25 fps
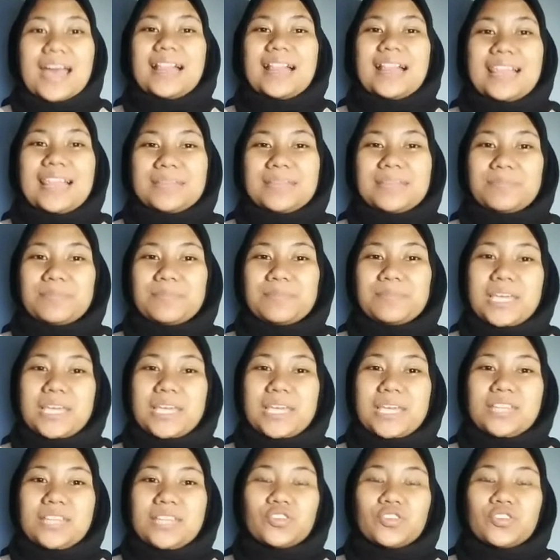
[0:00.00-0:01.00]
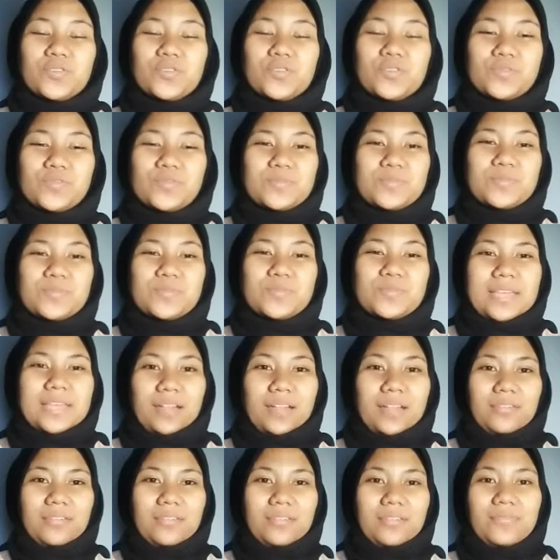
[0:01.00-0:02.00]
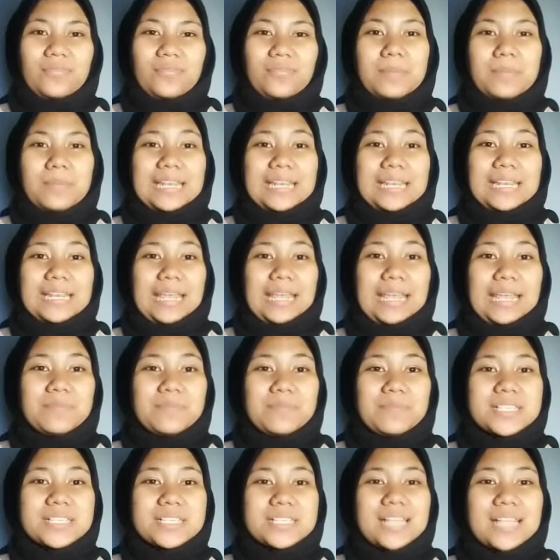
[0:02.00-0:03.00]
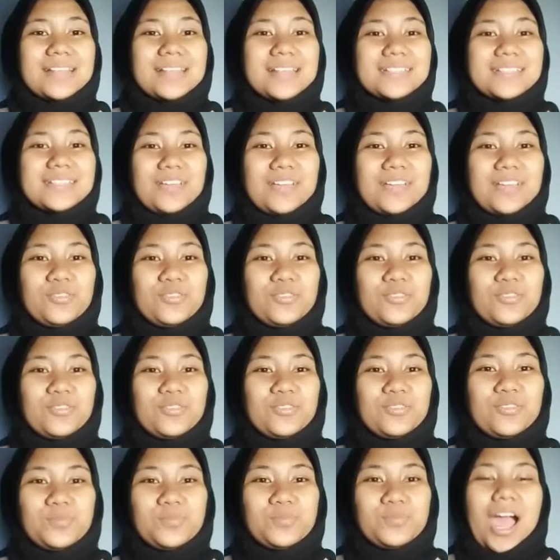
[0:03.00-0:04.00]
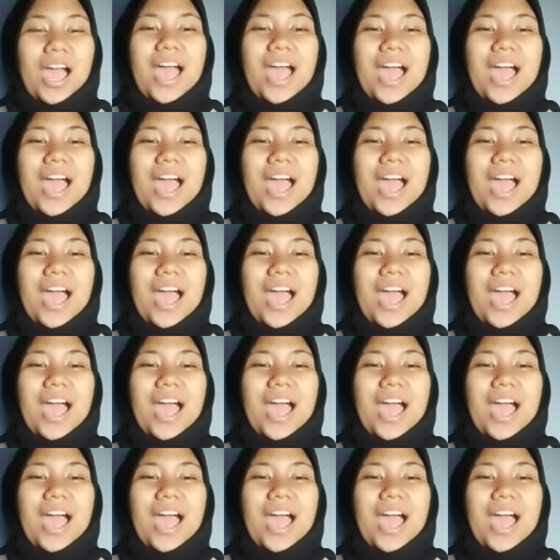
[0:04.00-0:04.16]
Let me introduce myself. My name is Arisca Dwi Putri.